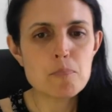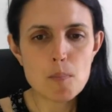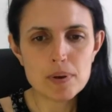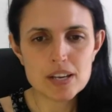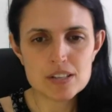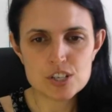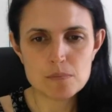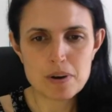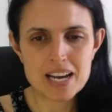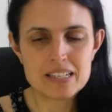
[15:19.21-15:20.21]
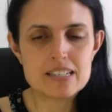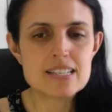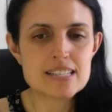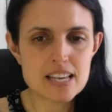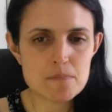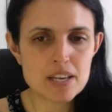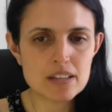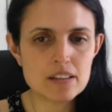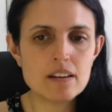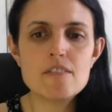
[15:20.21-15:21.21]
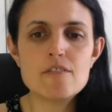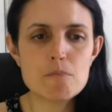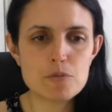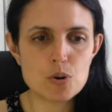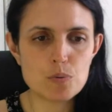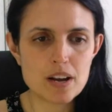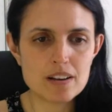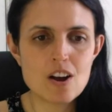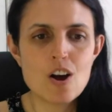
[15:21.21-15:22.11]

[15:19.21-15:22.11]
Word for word: popping into your mind seemingly from nowhere,